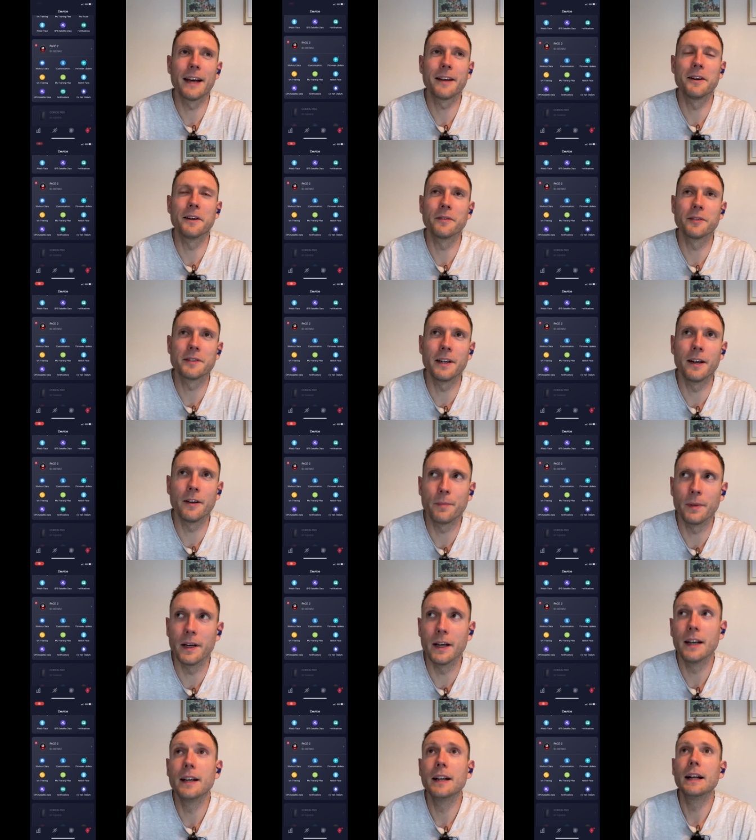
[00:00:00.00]
kind of stuff.
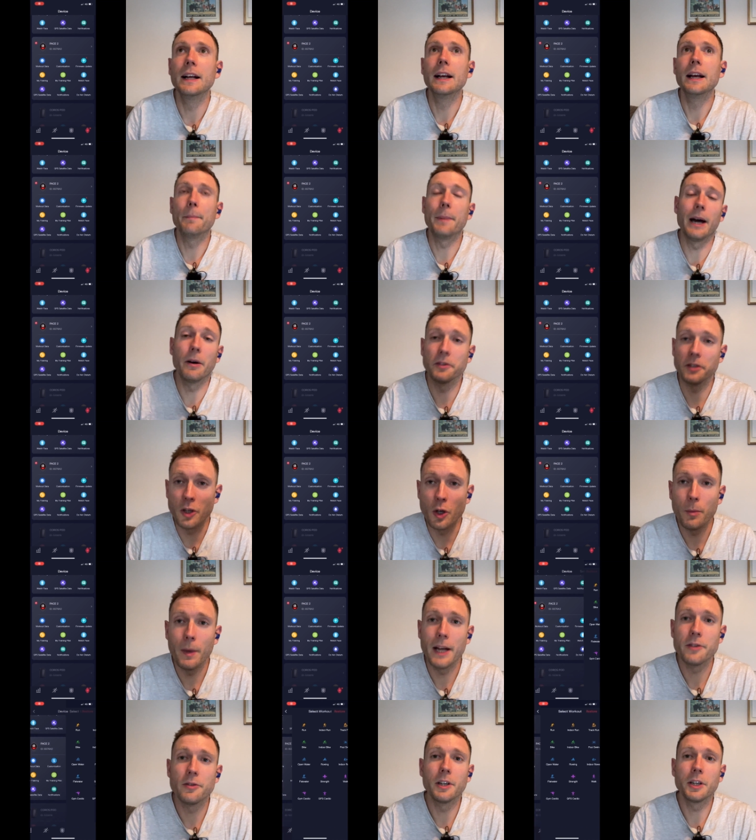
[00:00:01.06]
But power is a new
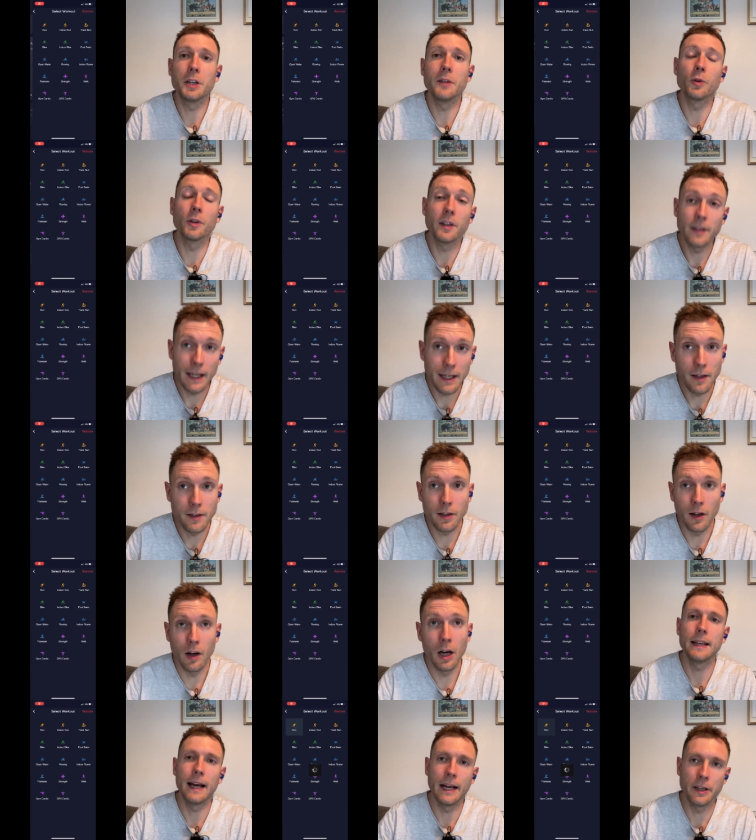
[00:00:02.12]
metric. You've got to take your
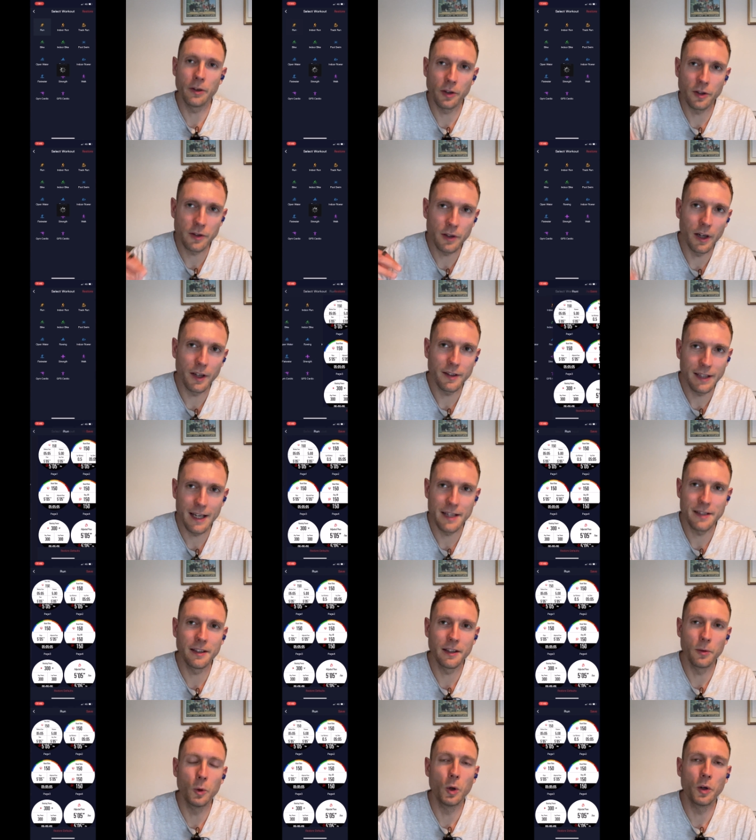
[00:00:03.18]
time and you've got to start
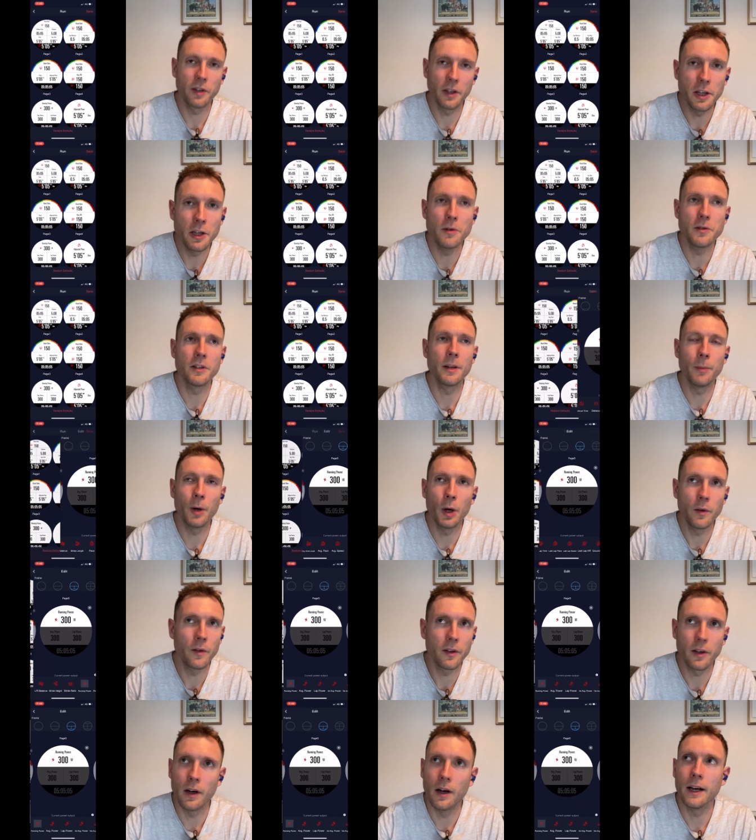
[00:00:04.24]
testing the water, using them over
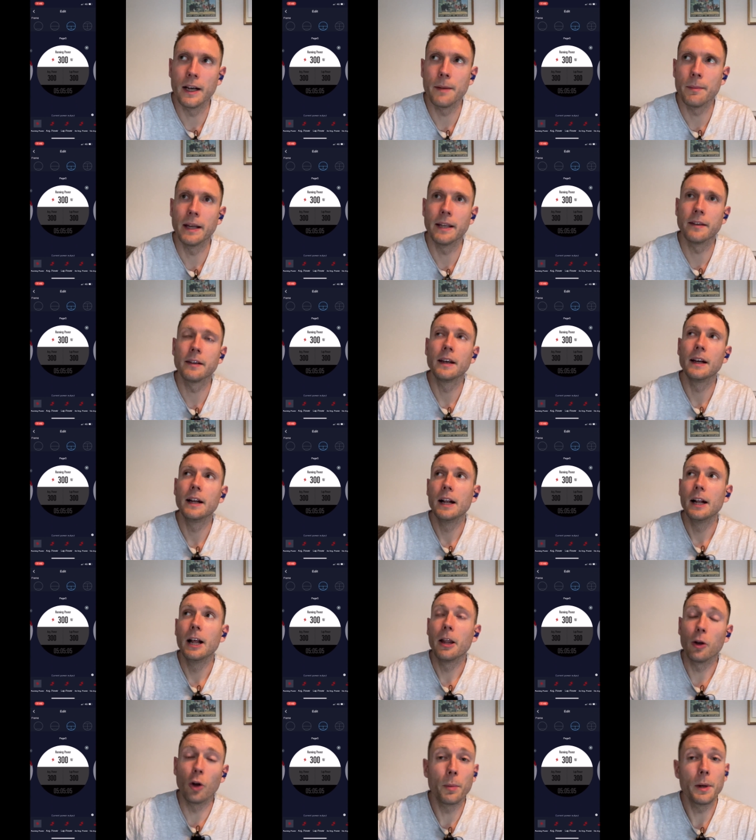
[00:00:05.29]
time. And
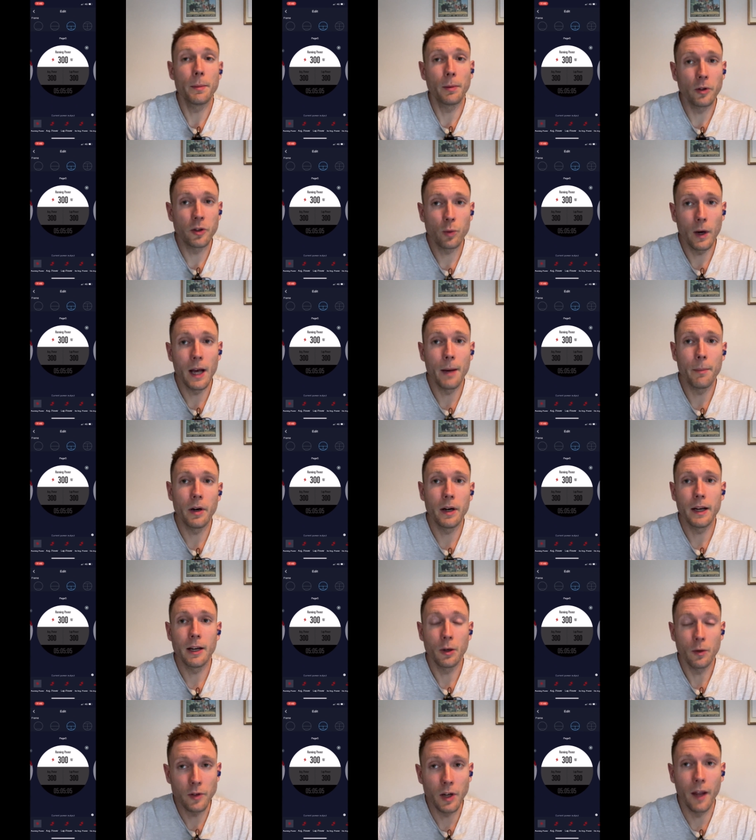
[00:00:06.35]
a lot of people who swear by
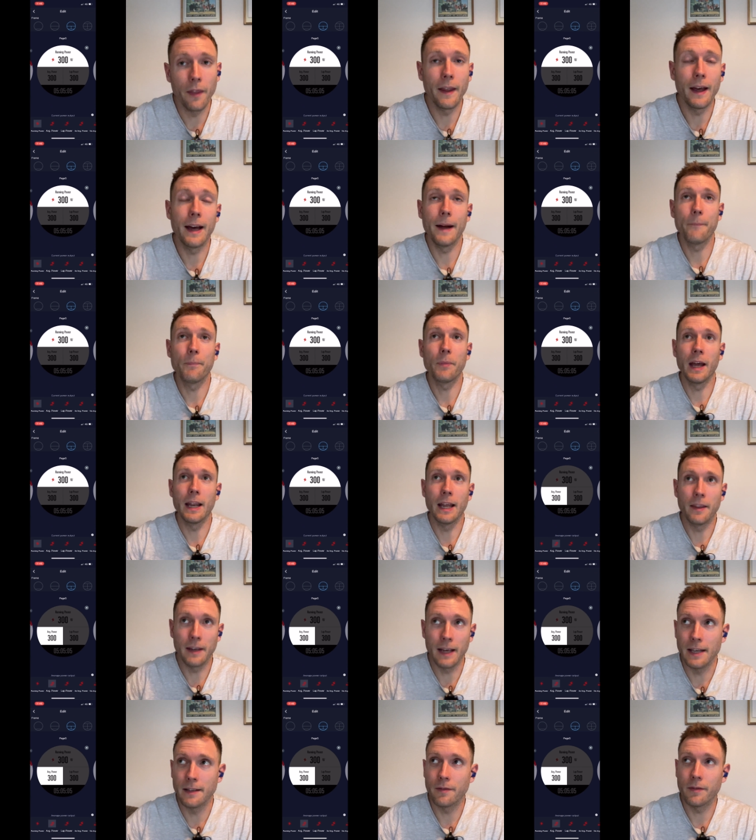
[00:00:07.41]
it, who've done that, and at
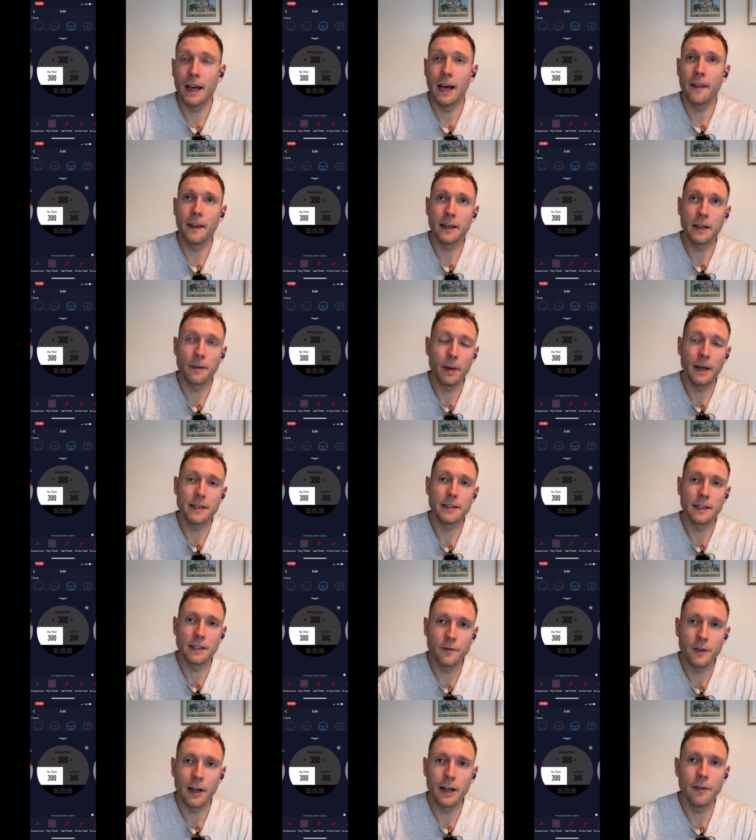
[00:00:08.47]
the end of that, they can pace
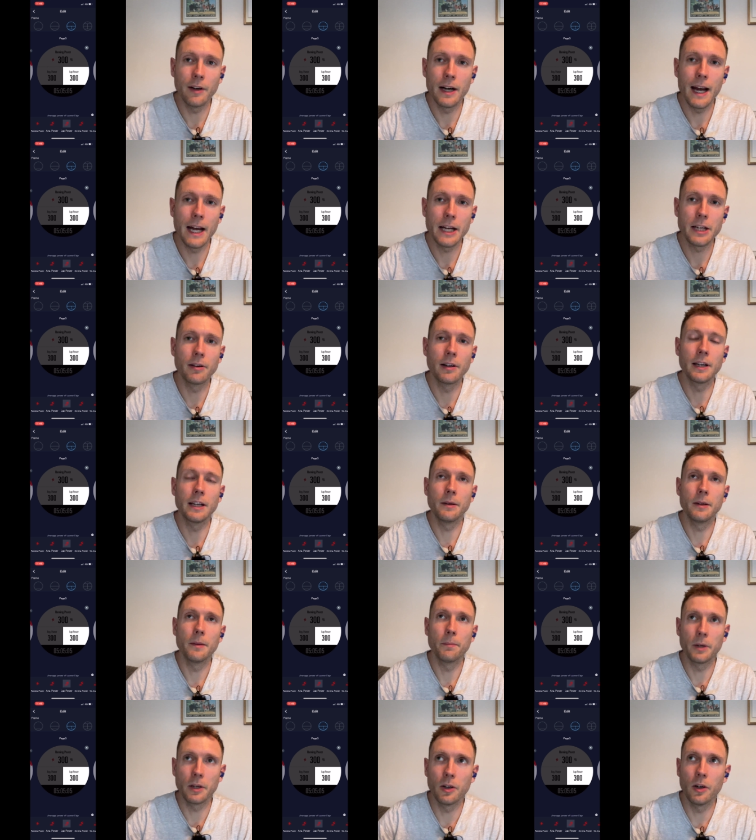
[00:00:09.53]
things very, very accurately
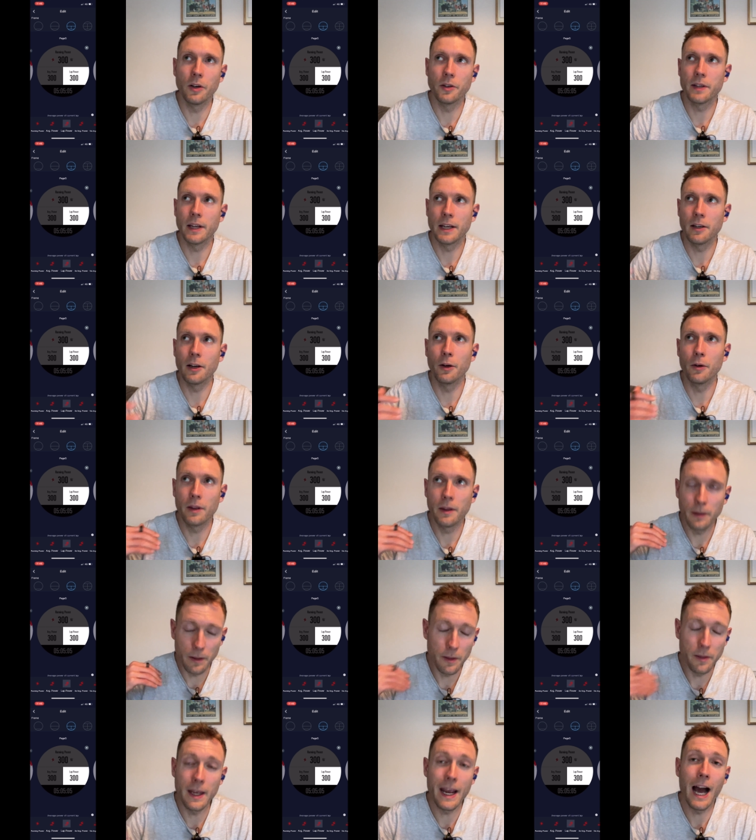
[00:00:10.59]
because they know
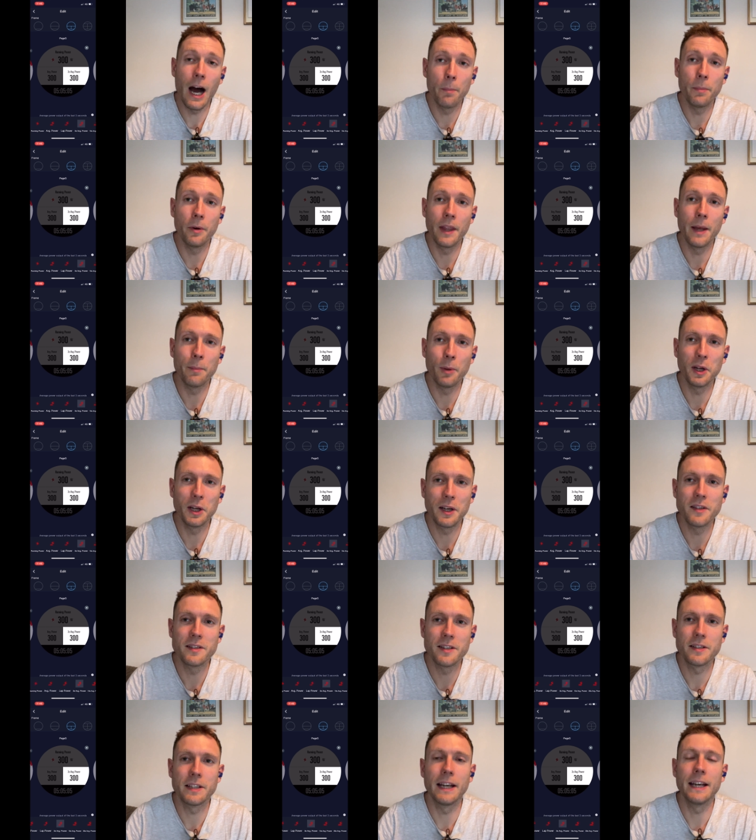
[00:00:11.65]
the output their body can
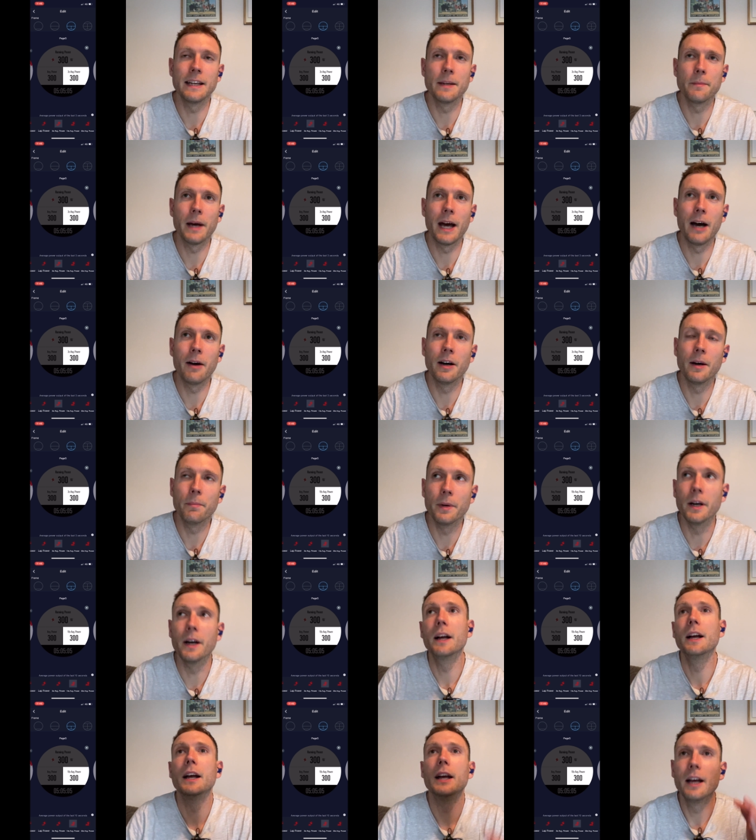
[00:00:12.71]
sustain in power,
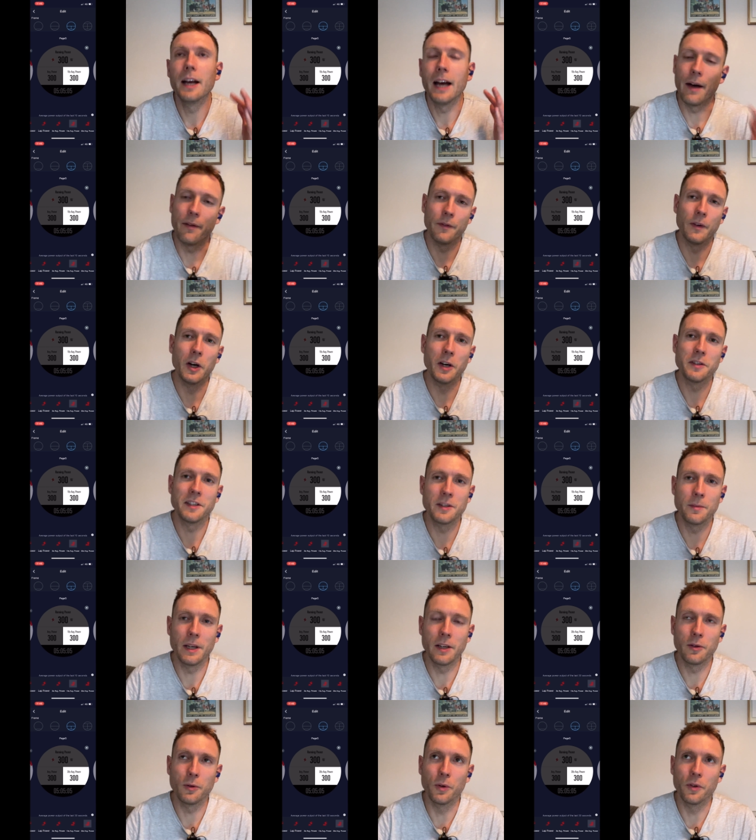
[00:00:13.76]
but at first it's a
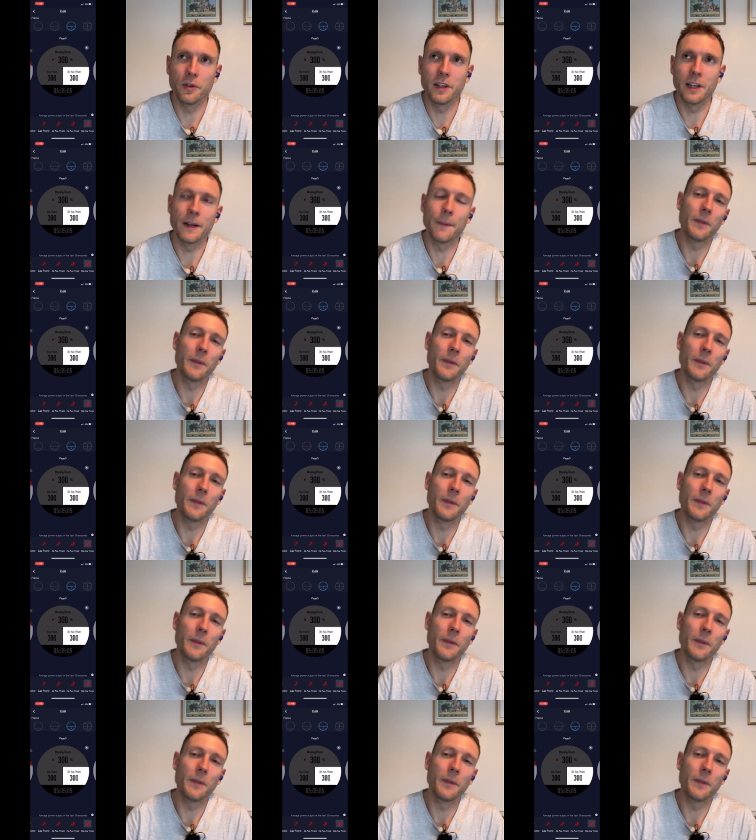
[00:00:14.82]
bit daunting.